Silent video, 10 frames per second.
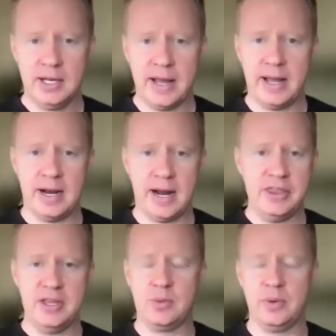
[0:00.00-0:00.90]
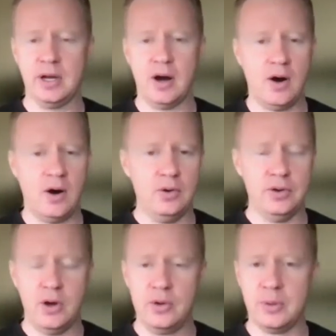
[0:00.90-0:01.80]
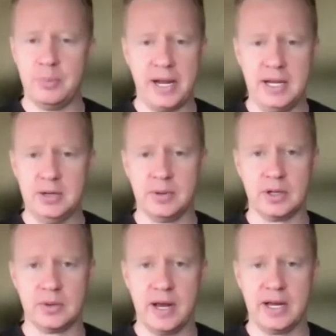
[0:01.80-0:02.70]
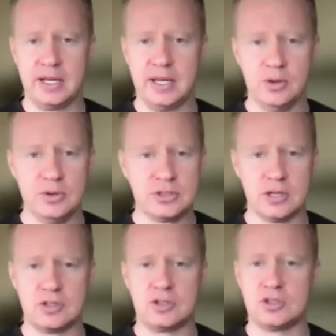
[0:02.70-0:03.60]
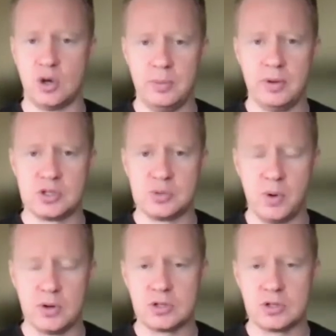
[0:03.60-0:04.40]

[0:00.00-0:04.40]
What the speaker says: And I think we all know the pain and regret kills us so much more.